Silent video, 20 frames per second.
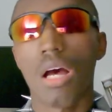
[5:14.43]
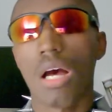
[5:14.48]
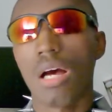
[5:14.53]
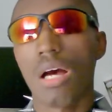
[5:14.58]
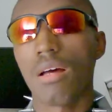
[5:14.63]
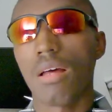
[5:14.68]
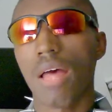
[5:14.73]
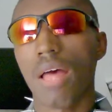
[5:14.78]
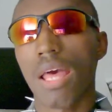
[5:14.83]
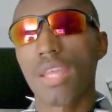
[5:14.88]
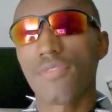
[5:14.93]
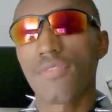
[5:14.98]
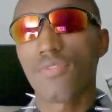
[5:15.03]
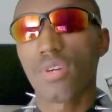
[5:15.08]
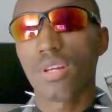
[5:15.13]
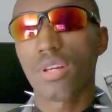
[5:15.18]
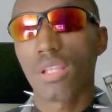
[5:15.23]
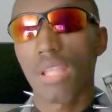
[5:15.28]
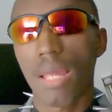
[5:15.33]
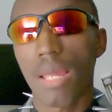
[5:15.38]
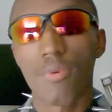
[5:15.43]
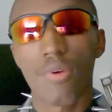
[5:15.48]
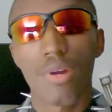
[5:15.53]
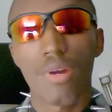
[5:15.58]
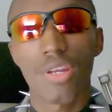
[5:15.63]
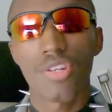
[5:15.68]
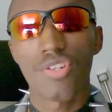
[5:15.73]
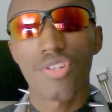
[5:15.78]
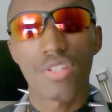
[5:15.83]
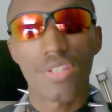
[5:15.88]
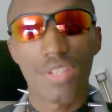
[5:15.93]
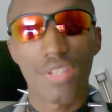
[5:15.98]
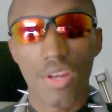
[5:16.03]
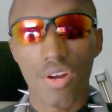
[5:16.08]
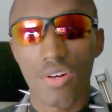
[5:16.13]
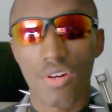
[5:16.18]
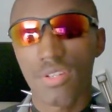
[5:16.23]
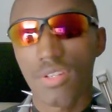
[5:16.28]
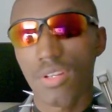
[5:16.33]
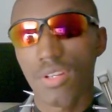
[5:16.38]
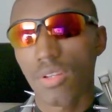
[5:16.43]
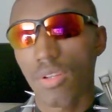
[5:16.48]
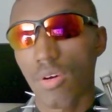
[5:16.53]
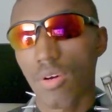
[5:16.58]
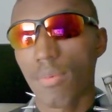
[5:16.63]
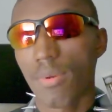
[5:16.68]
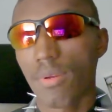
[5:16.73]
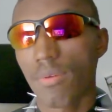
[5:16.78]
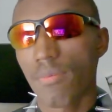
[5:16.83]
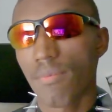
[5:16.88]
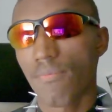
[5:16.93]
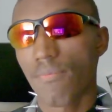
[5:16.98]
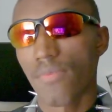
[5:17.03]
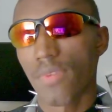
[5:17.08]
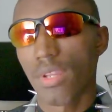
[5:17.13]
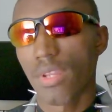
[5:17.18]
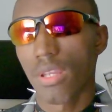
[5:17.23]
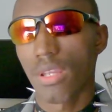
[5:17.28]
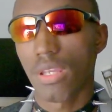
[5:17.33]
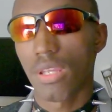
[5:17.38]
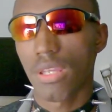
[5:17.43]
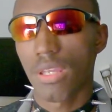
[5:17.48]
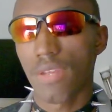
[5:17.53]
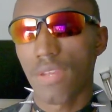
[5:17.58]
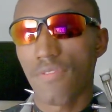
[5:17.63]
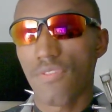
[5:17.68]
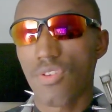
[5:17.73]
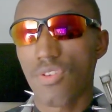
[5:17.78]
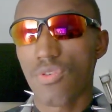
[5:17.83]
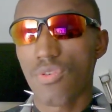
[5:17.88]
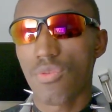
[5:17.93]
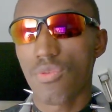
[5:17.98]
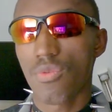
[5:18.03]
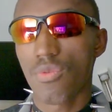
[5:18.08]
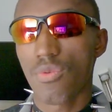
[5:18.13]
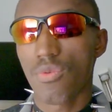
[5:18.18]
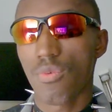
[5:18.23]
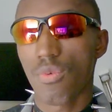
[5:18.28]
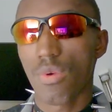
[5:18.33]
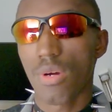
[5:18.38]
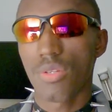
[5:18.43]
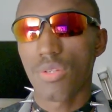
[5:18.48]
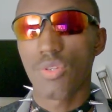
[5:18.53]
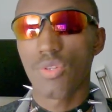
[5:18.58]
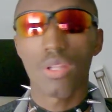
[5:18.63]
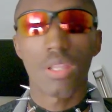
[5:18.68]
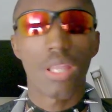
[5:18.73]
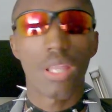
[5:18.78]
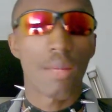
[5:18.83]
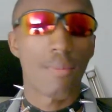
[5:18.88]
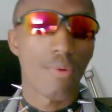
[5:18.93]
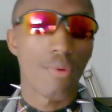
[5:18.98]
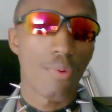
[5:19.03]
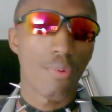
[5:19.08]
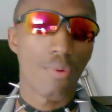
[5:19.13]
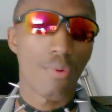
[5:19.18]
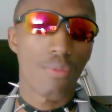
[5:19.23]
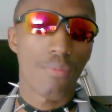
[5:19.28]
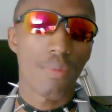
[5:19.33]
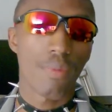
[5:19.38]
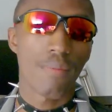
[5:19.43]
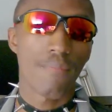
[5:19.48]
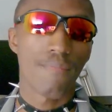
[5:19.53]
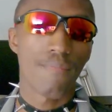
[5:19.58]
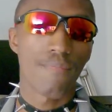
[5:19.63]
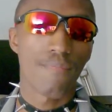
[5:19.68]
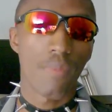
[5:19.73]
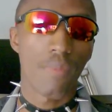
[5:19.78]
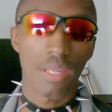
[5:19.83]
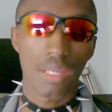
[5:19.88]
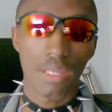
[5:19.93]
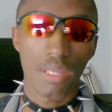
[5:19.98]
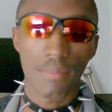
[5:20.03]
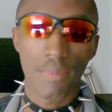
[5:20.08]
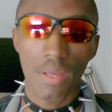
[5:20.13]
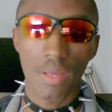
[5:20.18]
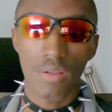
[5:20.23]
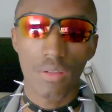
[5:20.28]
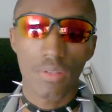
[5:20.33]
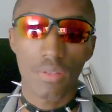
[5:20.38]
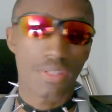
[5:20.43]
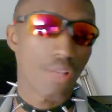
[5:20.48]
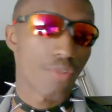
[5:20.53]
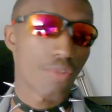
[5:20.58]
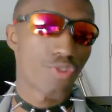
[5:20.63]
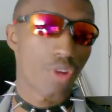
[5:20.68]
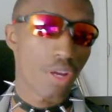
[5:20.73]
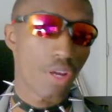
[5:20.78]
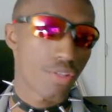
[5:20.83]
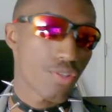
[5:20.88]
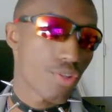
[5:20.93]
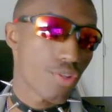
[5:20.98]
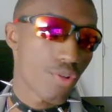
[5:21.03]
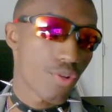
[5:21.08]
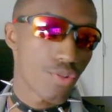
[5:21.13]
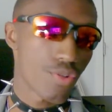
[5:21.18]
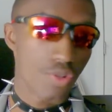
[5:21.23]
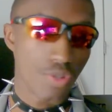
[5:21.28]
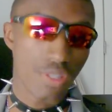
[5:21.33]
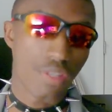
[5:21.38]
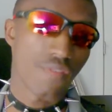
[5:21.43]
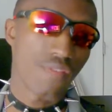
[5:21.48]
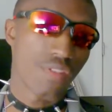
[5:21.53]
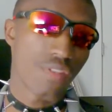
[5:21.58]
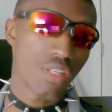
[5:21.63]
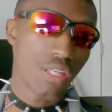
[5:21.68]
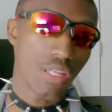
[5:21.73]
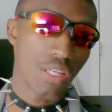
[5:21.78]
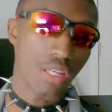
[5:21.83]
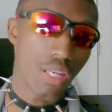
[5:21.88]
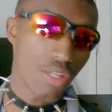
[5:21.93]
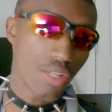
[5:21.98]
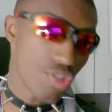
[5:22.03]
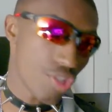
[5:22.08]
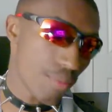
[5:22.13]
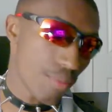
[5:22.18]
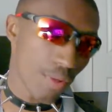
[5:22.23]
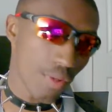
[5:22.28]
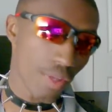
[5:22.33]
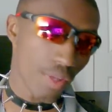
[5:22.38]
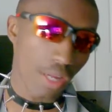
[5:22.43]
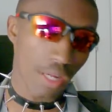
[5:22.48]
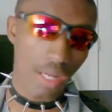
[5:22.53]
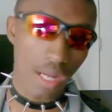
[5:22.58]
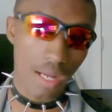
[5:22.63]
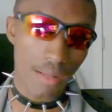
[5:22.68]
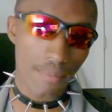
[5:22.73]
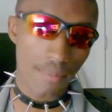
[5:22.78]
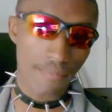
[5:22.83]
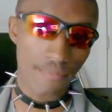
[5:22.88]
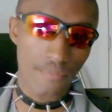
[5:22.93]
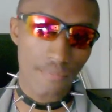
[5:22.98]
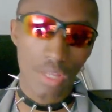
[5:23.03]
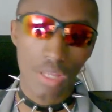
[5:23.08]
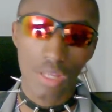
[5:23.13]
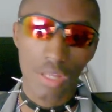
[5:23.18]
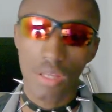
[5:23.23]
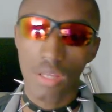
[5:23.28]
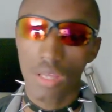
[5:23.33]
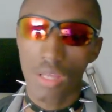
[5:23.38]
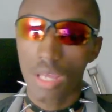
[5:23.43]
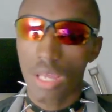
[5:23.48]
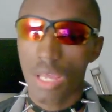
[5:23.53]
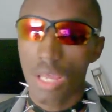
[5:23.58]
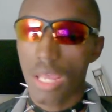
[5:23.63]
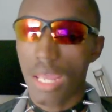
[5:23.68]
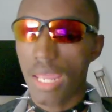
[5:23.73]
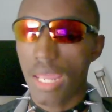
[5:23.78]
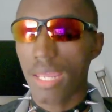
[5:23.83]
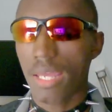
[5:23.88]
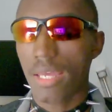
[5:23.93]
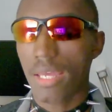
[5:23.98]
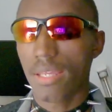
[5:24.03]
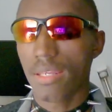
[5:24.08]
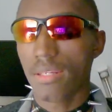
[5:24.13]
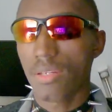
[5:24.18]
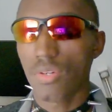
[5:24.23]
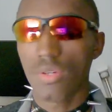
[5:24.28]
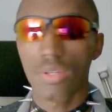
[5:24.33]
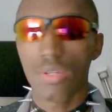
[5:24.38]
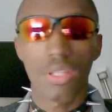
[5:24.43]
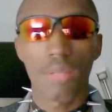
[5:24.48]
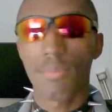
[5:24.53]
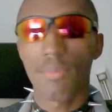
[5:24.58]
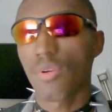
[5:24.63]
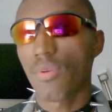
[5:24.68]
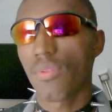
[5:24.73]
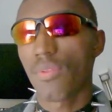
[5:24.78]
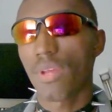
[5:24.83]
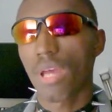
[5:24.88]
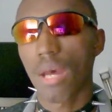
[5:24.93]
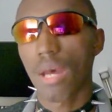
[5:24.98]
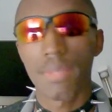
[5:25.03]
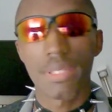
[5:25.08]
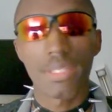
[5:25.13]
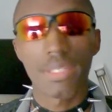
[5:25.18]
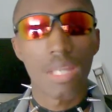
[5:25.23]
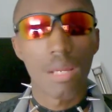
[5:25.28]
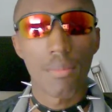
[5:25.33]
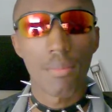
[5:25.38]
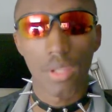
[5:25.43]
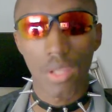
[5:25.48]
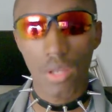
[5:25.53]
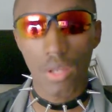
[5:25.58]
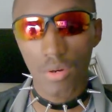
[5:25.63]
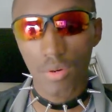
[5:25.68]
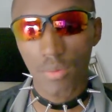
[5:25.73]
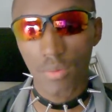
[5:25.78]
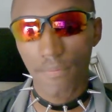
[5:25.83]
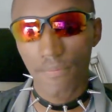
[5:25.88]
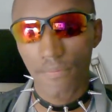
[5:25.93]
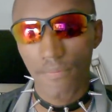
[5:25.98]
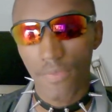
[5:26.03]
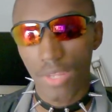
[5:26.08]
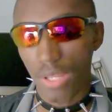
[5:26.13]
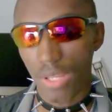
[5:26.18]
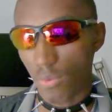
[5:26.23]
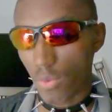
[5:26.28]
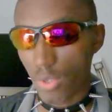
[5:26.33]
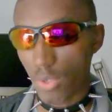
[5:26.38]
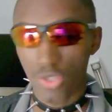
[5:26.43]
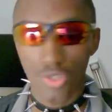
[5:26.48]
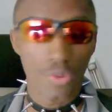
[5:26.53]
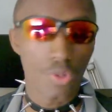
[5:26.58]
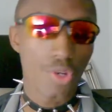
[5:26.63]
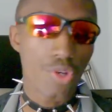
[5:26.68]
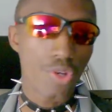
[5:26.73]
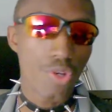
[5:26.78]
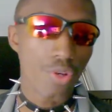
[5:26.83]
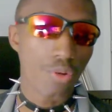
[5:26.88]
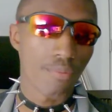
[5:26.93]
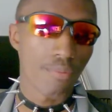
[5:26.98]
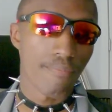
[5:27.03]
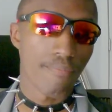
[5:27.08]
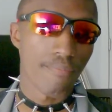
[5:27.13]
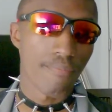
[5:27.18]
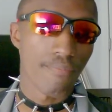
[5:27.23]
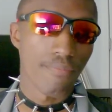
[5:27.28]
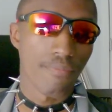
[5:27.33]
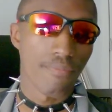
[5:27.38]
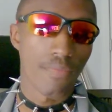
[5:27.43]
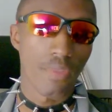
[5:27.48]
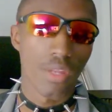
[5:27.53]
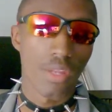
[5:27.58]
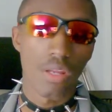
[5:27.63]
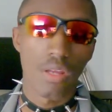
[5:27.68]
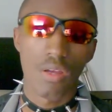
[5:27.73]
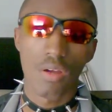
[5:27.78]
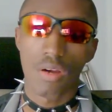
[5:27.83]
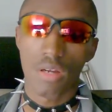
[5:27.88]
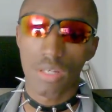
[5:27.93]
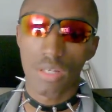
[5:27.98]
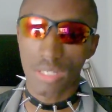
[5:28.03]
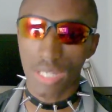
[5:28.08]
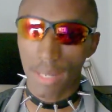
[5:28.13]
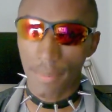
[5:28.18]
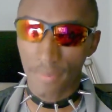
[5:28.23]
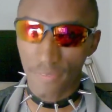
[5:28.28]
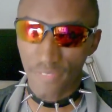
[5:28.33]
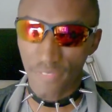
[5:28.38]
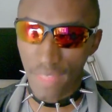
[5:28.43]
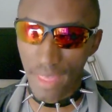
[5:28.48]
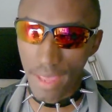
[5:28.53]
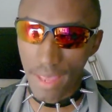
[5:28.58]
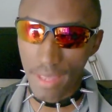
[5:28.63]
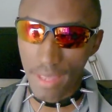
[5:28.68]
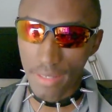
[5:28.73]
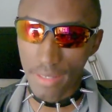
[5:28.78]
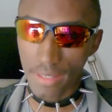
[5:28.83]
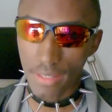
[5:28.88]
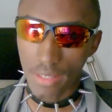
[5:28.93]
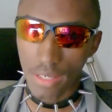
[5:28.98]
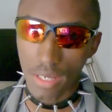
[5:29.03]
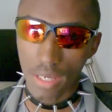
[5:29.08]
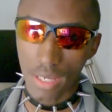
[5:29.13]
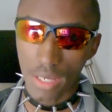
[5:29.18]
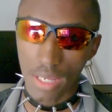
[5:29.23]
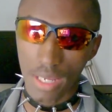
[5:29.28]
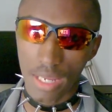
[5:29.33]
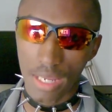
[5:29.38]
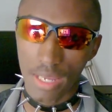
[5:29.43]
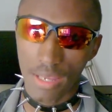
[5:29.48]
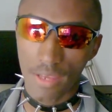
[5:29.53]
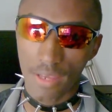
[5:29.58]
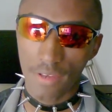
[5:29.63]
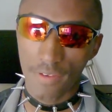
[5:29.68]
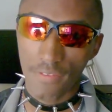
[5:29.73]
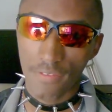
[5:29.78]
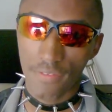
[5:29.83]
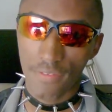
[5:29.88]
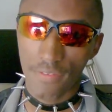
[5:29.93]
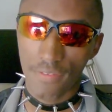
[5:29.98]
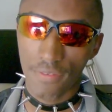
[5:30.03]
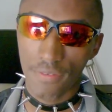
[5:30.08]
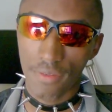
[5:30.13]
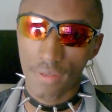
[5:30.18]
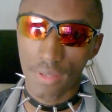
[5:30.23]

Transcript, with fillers: Uh, as for collaborations, they are still open. If you want to collaborate with me, my email is altraxico 217 at gmail.com. And you can let me know in the comments down below what you want to do. On top of that, if